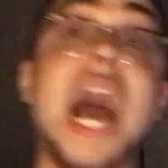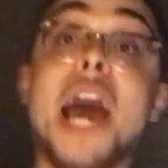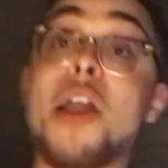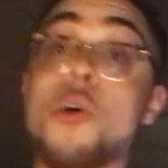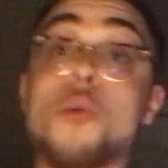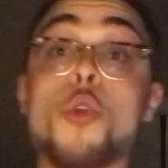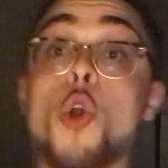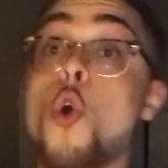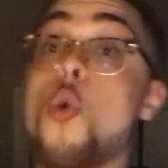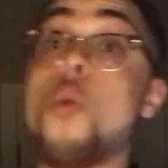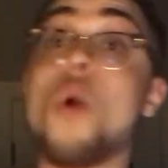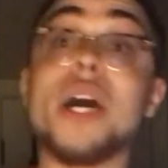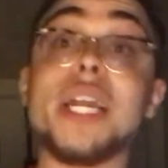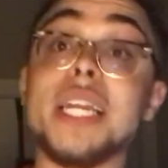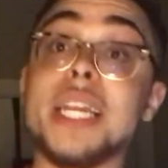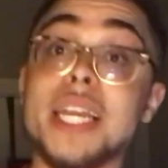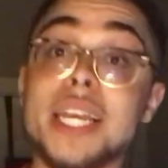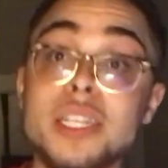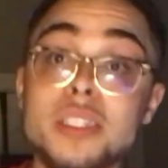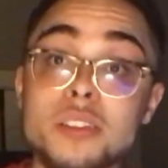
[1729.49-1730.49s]
I don't know
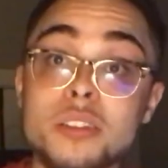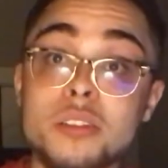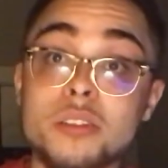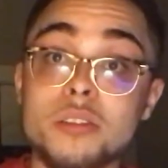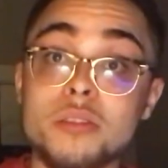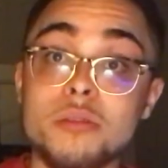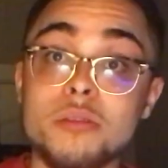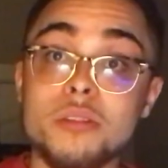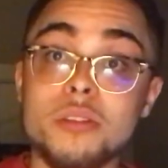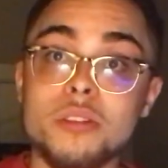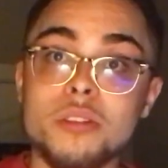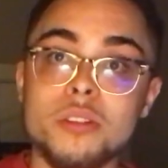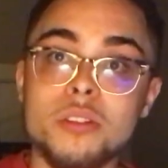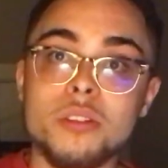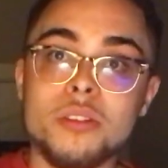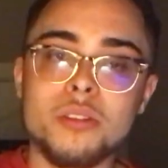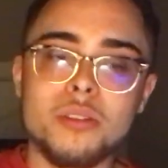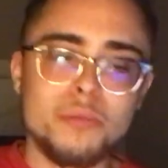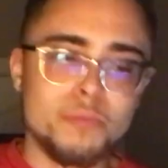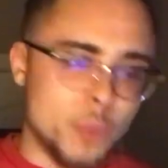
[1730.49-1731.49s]
what it is,
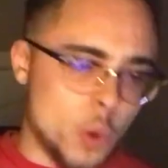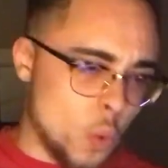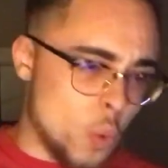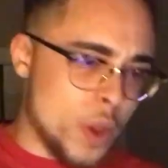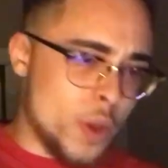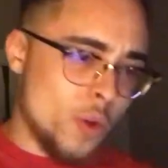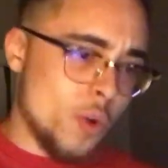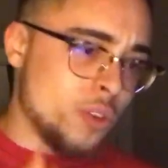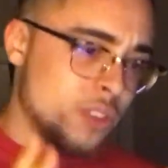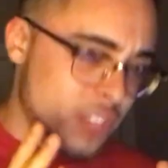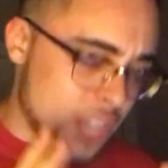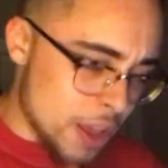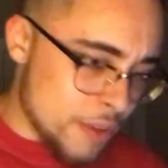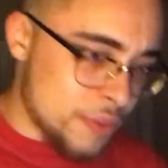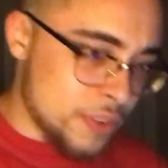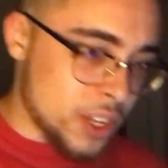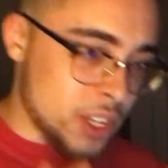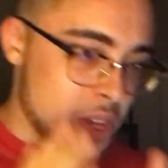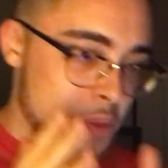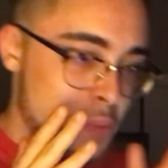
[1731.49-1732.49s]
but we will
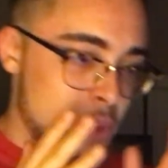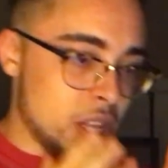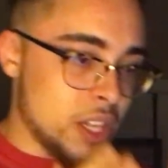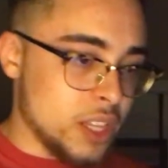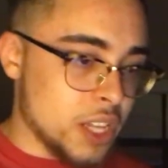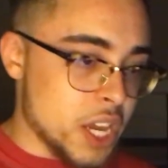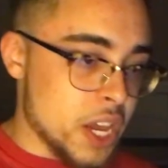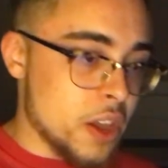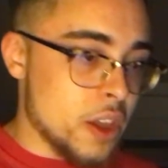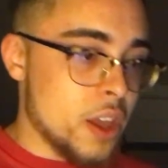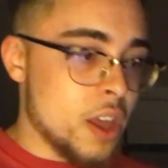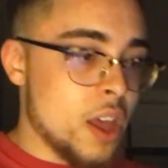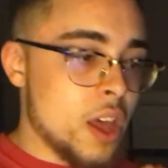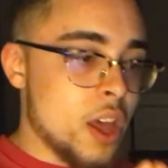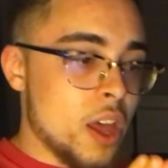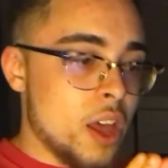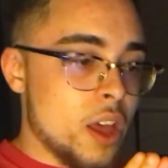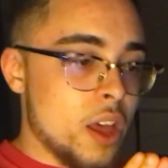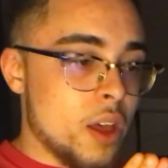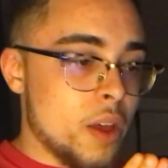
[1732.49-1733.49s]
definitely
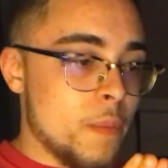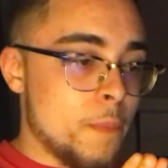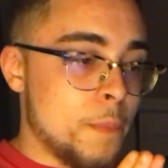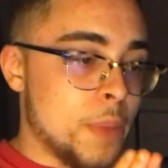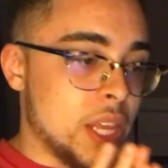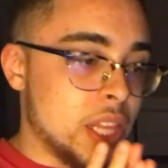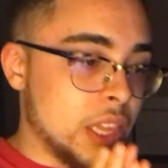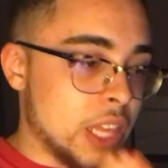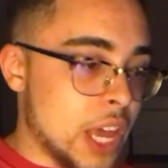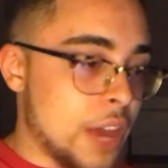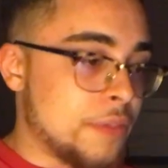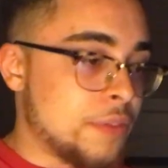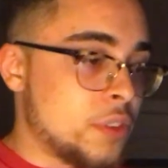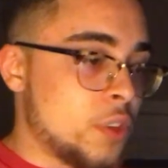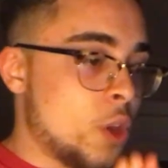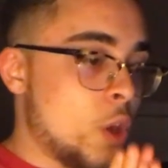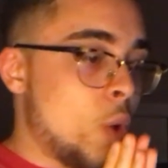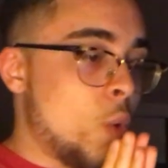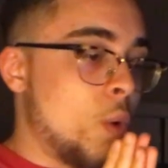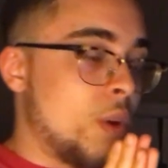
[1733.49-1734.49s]
be
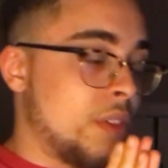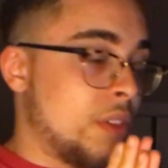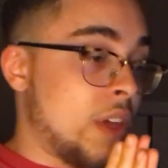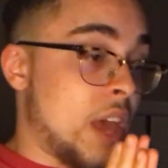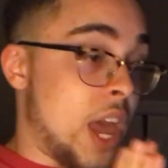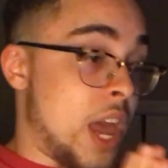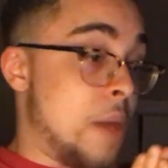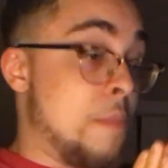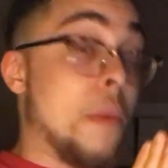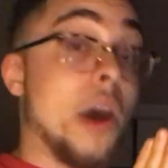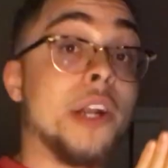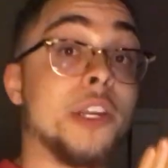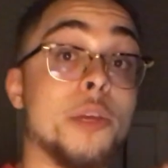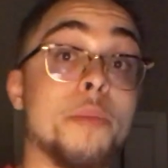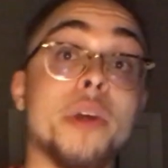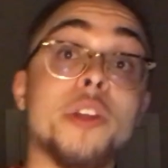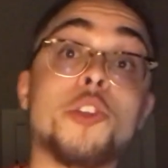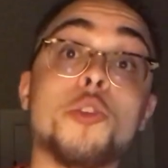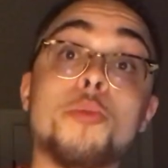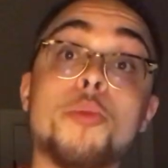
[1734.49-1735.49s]
left with a
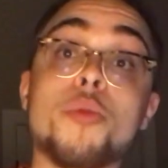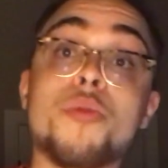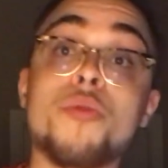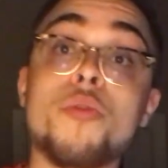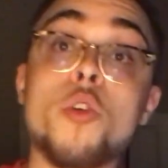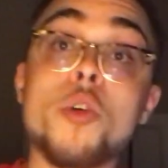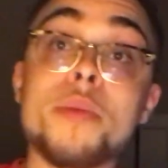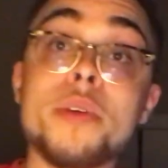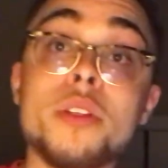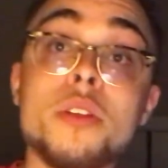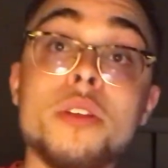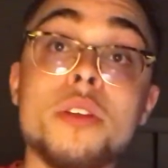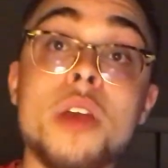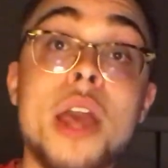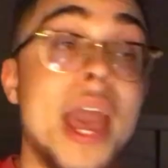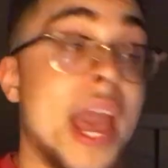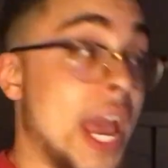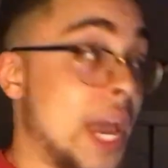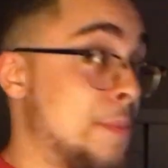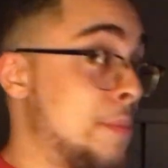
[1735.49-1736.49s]
monumental performance,
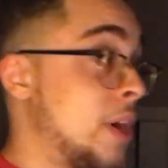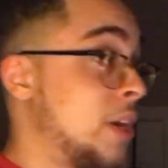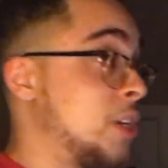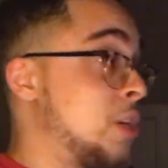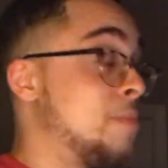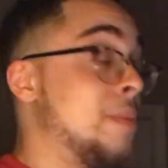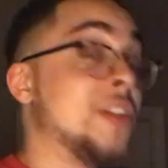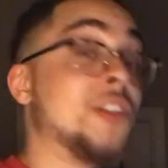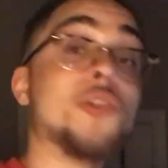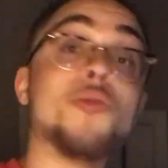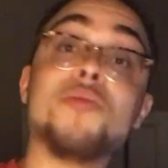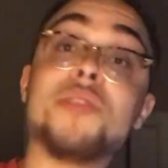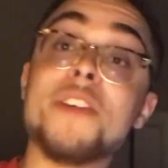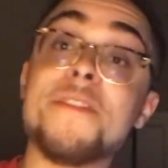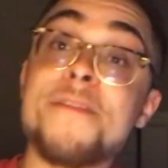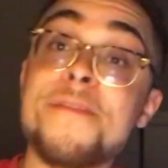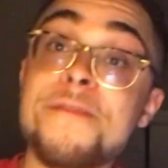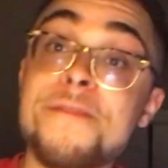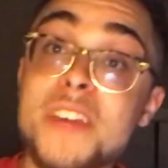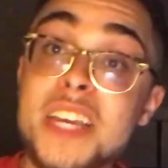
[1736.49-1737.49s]
a monumental
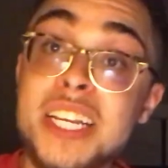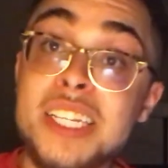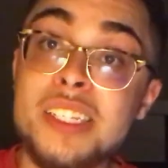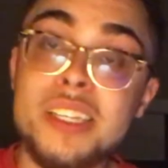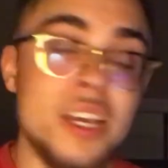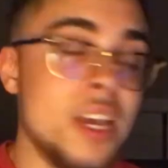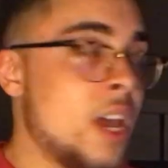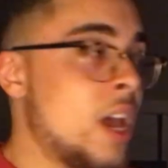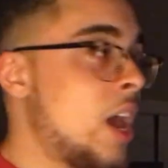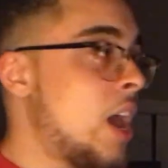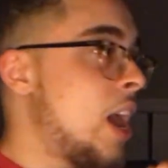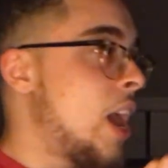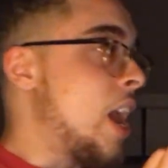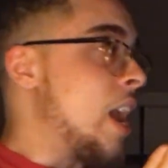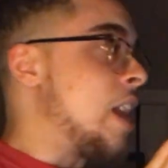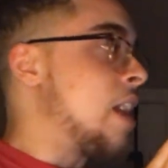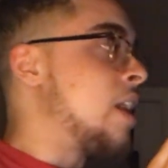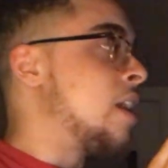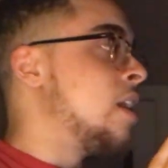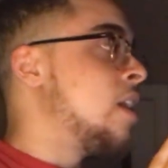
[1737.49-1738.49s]
defeat,
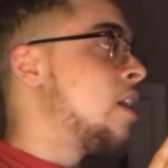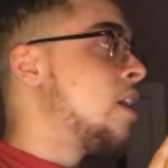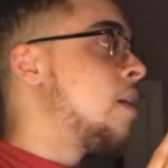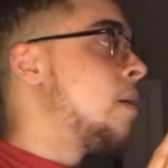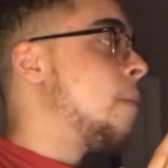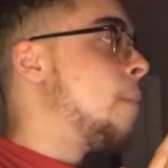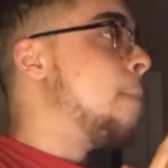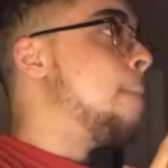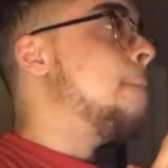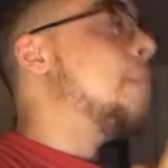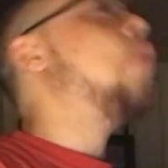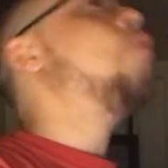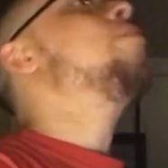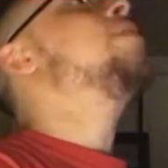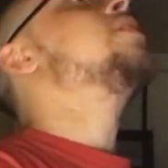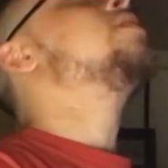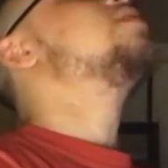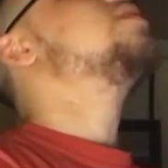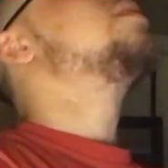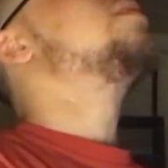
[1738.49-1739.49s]
a
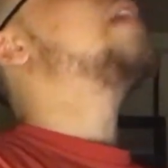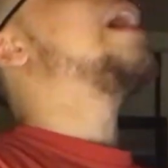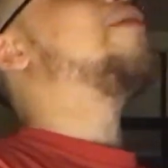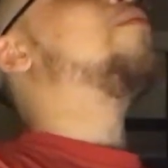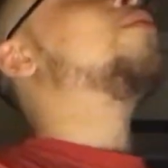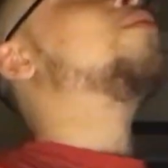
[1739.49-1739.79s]
moment